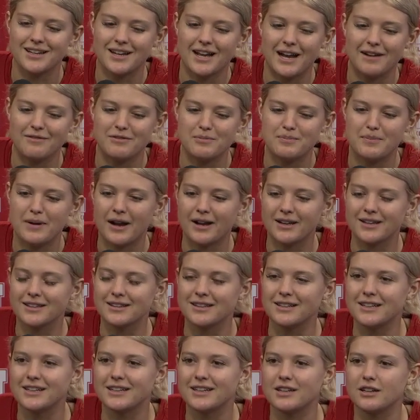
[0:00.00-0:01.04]
to have him back in
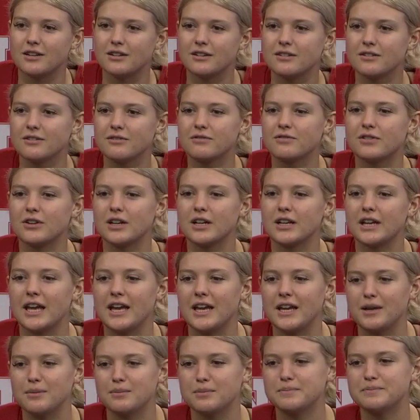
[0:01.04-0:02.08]
Lincoln for a
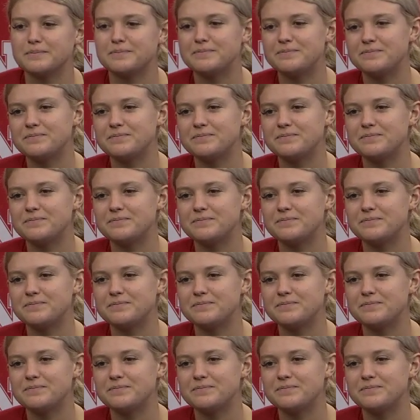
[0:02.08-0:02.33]
game.